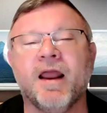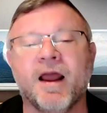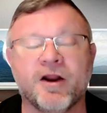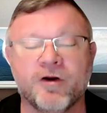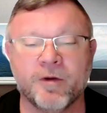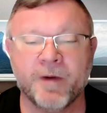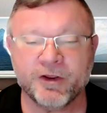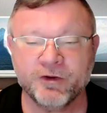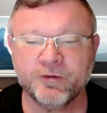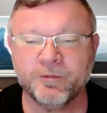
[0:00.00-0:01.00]
And I don't know
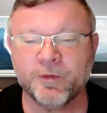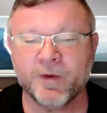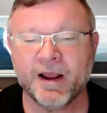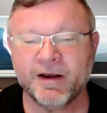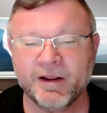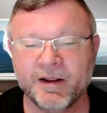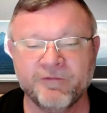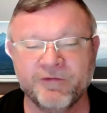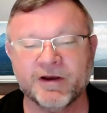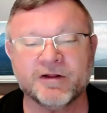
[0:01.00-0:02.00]
about you, but when I need
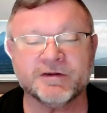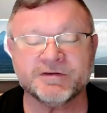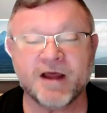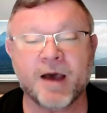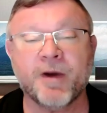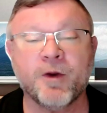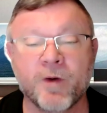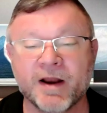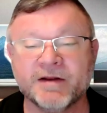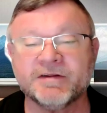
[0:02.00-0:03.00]
my vehicle to stop, I
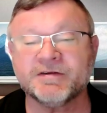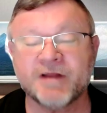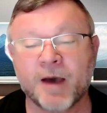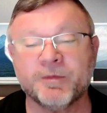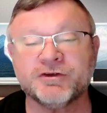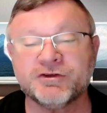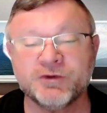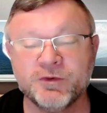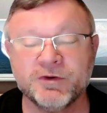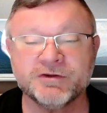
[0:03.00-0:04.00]
want it to stop as
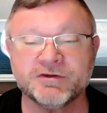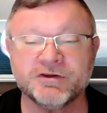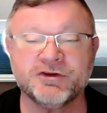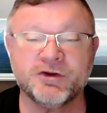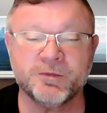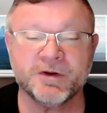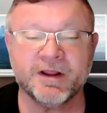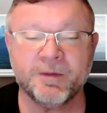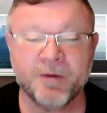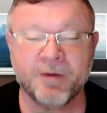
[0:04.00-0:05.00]
soon as is
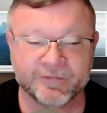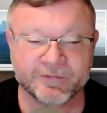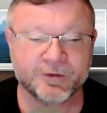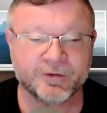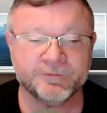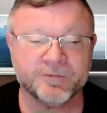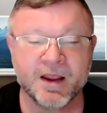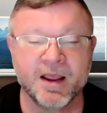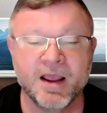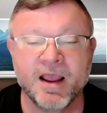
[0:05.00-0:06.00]
humanly possible.
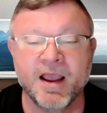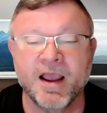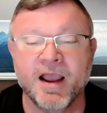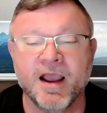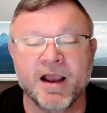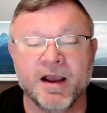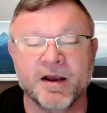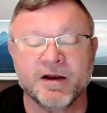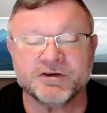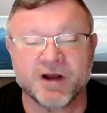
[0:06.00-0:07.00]

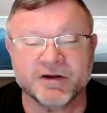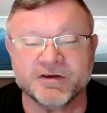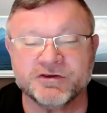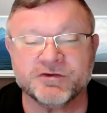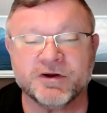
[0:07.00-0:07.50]
Shocks and